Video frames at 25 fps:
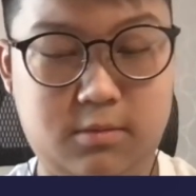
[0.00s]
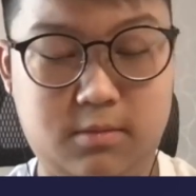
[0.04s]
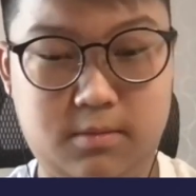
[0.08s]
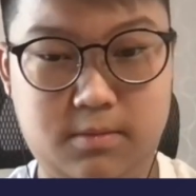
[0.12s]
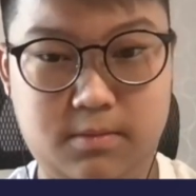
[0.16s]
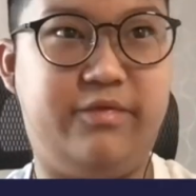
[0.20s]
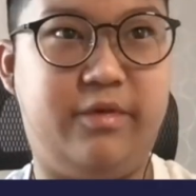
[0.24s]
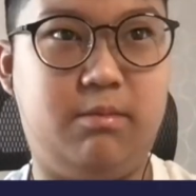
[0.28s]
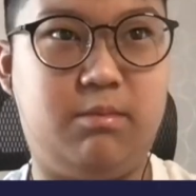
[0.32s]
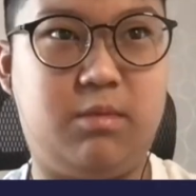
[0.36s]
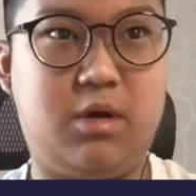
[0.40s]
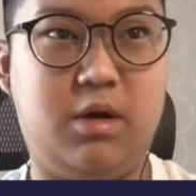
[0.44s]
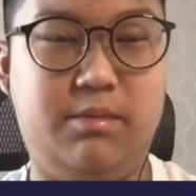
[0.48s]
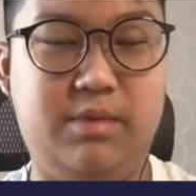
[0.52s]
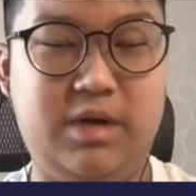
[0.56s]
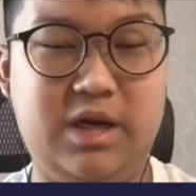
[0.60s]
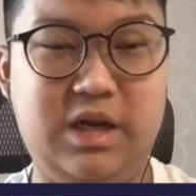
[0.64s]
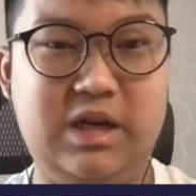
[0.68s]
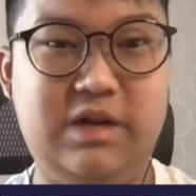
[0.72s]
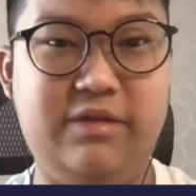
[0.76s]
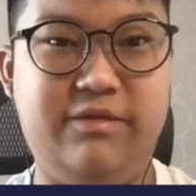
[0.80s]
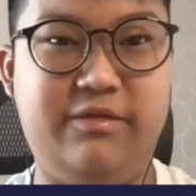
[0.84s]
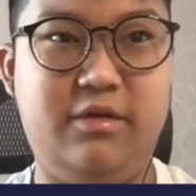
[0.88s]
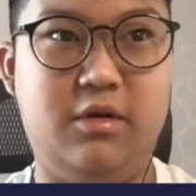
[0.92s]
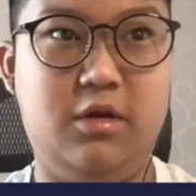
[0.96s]
From
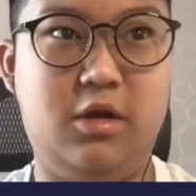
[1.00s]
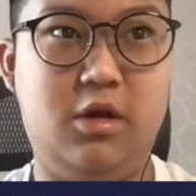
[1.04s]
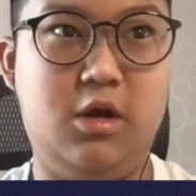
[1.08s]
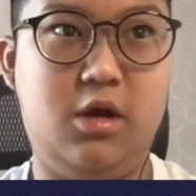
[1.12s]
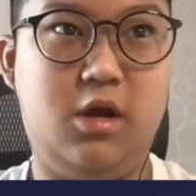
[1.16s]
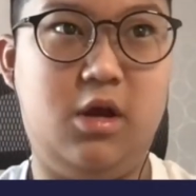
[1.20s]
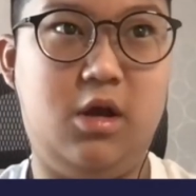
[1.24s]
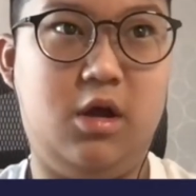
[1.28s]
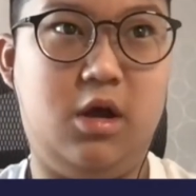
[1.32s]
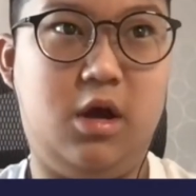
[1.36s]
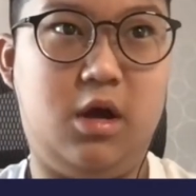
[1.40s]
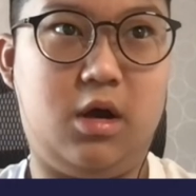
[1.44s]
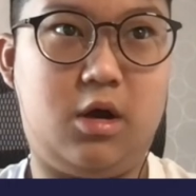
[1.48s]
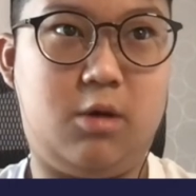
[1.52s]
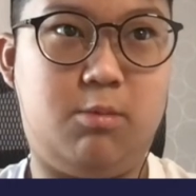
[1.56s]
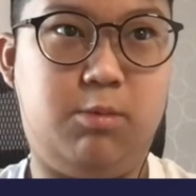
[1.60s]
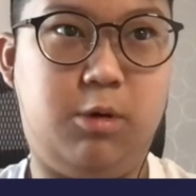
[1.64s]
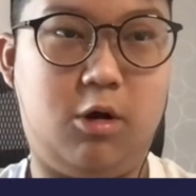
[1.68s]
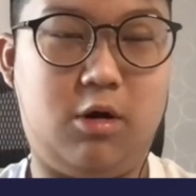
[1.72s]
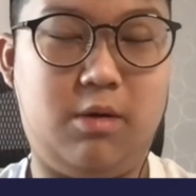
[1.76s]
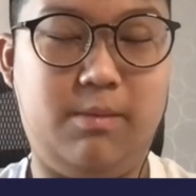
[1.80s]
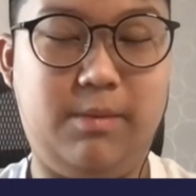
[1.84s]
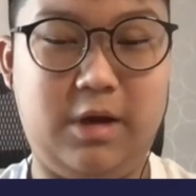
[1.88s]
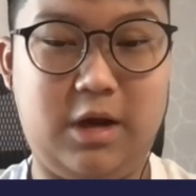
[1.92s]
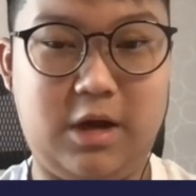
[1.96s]
competitive
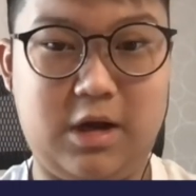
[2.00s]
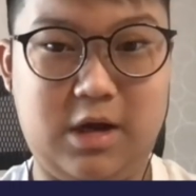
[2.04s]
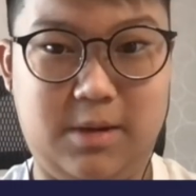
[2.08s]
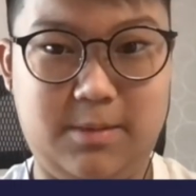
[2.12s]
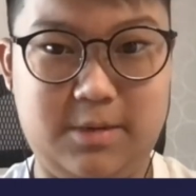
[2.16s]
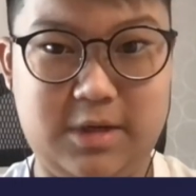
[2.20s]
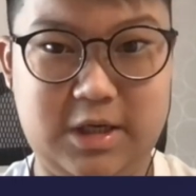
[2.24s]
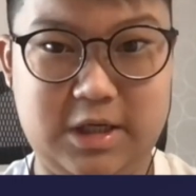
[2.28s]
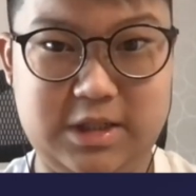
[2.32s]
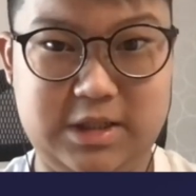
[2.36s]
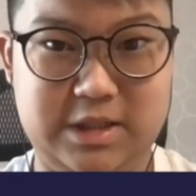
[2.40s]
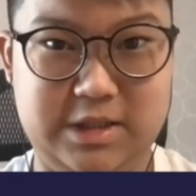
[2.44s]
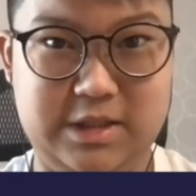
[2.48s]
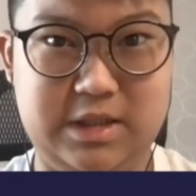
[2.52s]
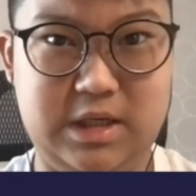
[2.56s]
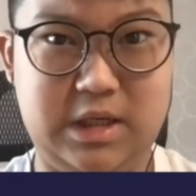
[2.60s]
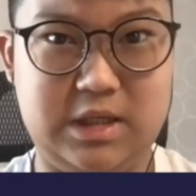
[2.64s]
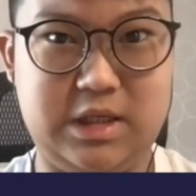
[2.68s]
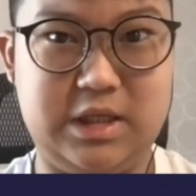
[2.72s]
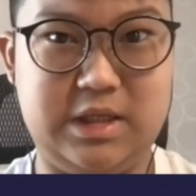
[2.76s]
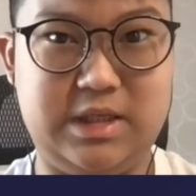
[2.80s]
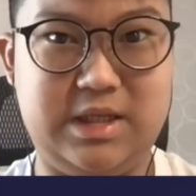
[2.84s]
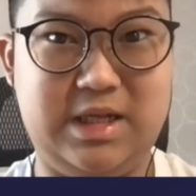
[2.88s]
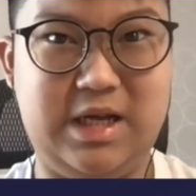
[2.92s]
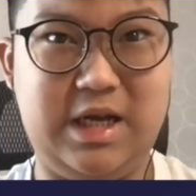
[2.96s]
programming competitions
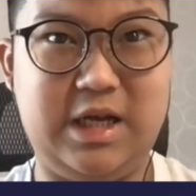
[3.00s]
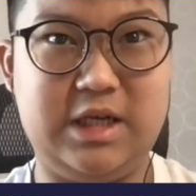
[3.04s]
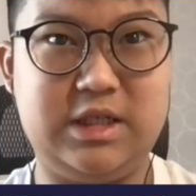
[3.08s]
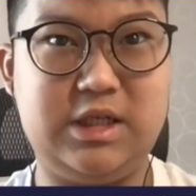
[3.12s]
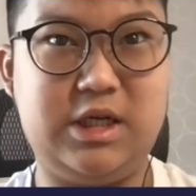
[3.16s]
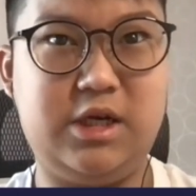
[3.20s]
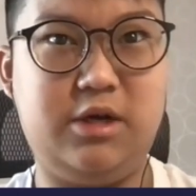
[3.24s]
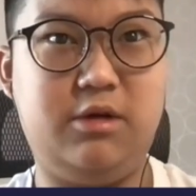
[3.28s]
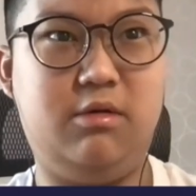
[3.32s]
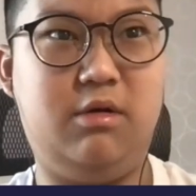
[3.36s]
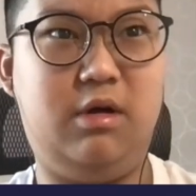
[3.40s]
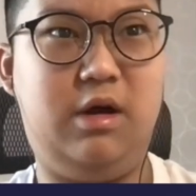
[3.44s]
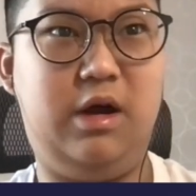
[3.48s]
such as the H K O